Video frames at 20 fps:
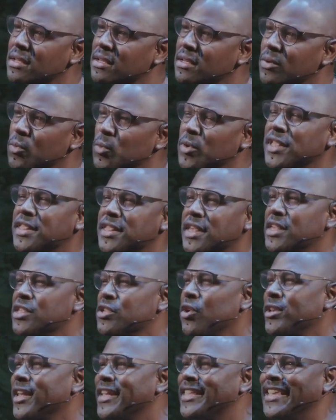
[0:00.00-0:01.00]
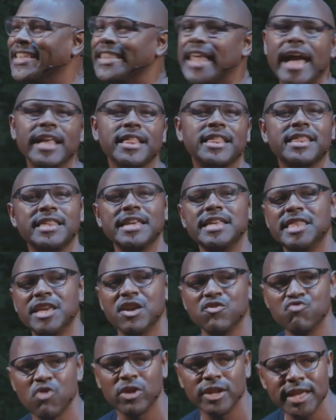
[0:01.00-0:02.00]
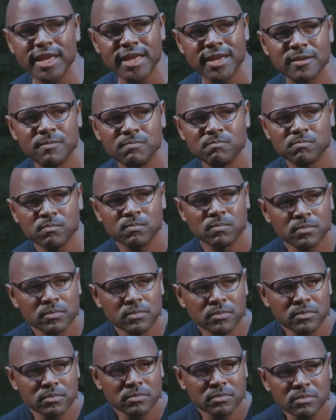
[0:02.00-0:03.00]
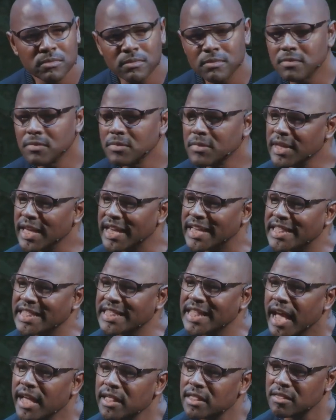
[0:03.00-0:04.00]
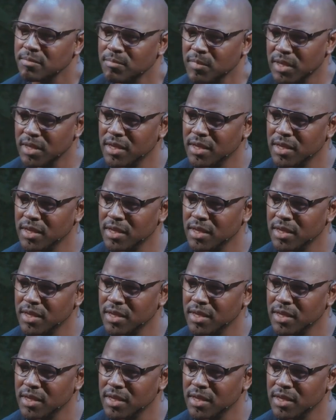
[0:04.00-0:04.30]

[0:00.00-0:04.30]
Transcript: With its exotic delight, see, the erotic excites me.